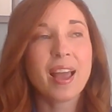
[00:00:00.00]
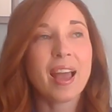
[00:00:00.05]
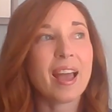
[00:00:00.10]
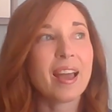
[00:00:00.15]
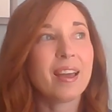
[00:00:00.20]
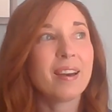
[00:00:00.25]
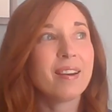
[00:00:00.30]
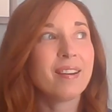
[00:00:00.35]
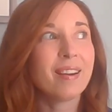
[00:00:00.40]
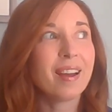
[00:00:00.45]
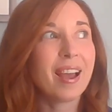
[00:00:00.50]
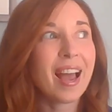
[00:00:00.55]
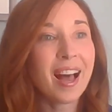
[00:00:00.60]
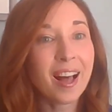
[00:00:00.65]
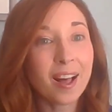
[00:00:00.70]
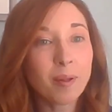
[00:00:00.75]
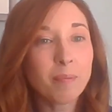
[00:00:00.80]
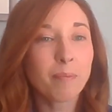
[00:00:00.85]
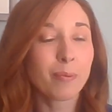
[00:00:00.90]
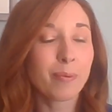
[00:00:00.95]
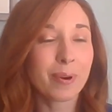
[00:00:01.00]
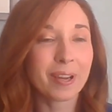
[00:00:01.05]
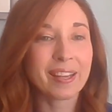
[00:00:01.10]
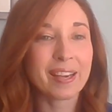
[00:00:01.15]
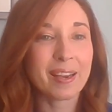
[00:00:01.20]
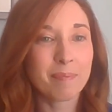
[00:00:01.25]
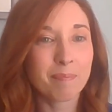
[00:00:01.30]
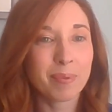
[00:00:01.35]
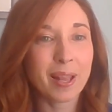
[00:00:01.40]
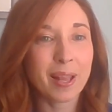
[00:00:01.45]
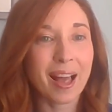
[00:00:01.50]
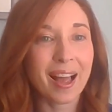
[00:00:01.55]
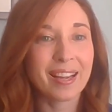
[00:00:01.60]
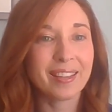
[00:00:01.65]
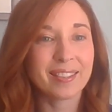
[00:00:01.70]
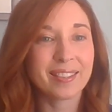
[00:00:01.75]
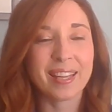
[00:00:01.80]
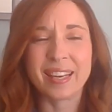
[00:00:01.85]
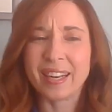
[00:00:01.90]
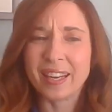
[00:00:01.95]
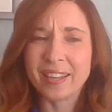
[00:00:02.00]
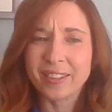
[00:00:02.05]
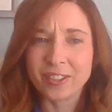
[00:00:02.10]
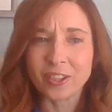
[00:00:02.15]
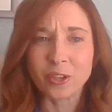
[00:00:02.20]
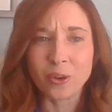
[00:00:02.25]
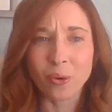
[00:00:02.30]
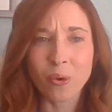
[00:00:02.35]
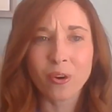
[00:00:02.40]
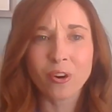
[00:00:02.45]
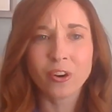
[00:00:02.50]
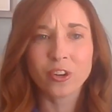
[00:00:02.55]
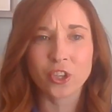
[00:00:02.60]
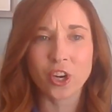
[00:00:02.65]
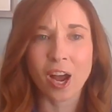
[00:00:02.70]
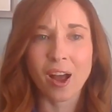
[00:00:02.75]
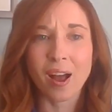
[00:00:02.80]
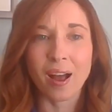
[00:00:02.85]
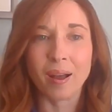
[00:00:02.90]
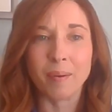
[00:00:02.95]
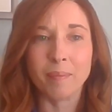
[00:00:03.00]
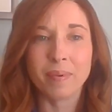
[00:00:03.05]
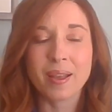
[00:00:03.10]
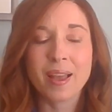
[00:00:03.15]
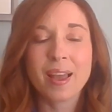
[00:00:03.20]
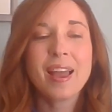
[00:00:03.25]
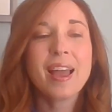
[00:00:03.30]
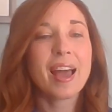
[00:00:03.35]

And help really implies that it's your job